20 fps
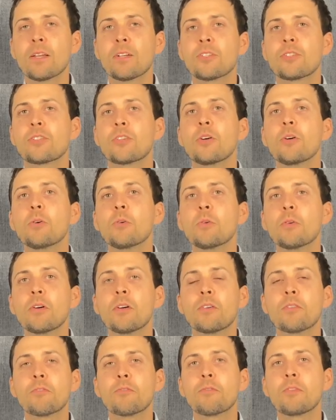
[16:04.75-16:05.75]
So,
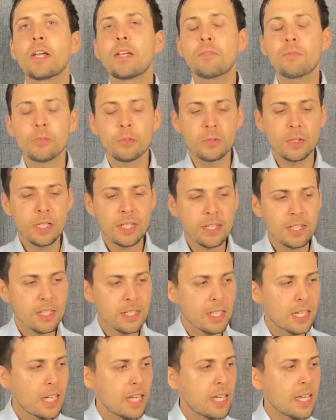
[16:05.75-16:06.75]

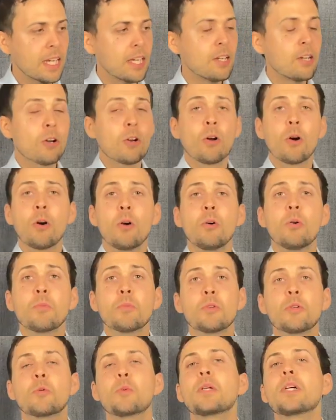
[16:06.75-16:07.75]
faithfulness in our
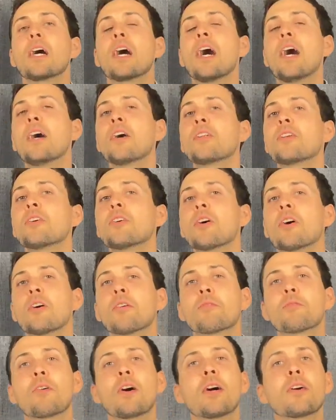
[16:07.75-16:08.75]
home do we honor
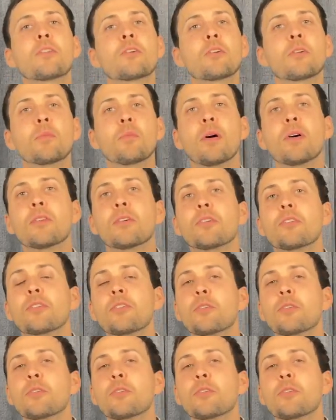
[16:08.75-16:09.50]
our father and mother?